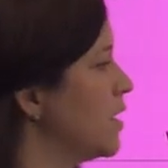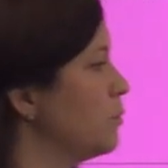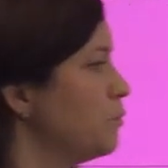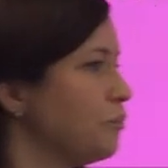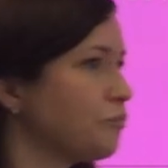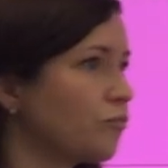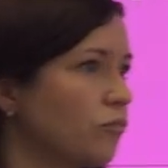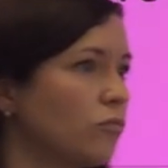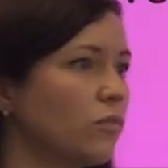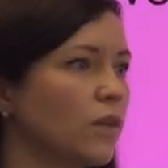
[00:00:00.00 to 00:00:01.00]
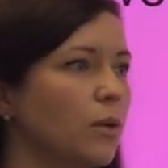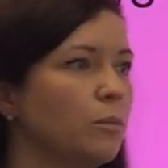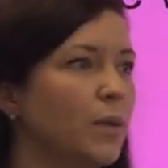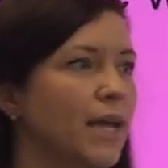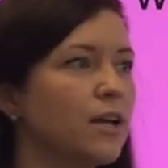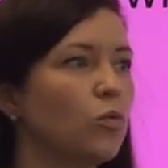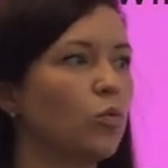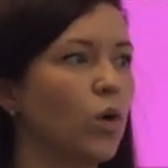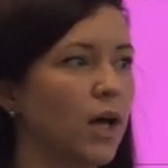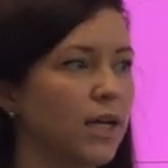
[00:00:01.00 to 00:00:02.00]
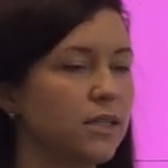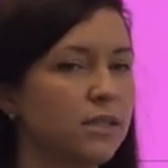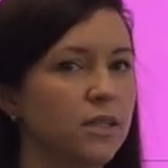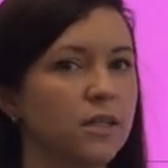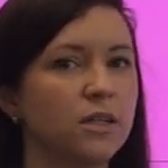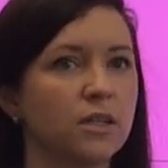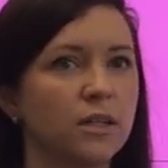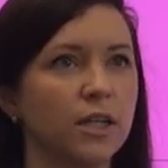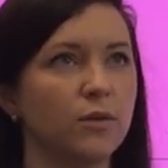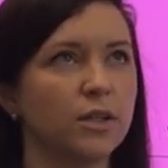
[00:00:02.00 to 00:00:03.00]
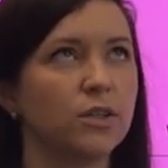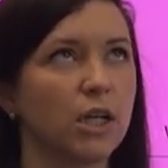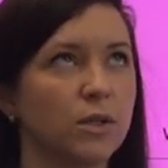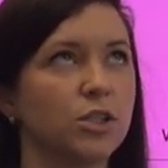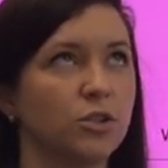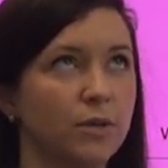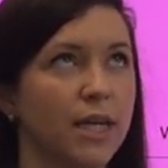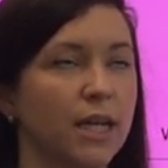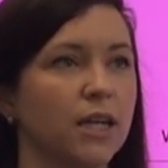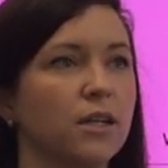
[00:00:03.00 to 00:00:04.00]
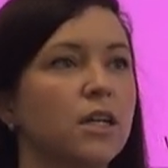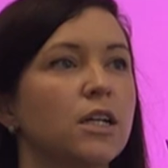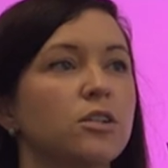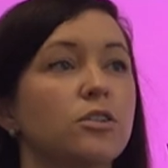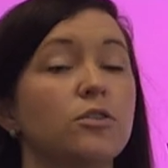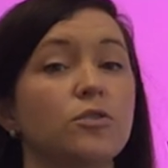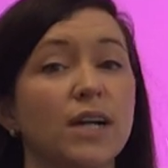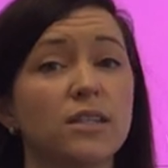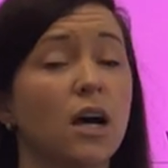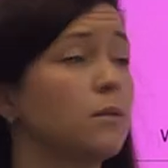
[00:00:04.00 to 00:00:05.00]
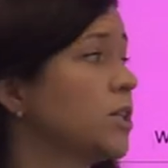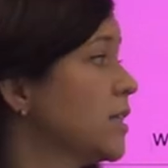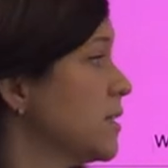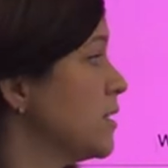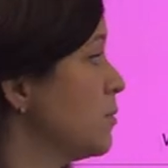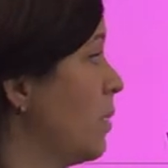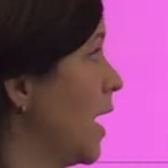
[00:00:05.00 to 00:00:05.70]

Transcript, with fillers: then bake what? Can you answer that question? You can. So the direct object is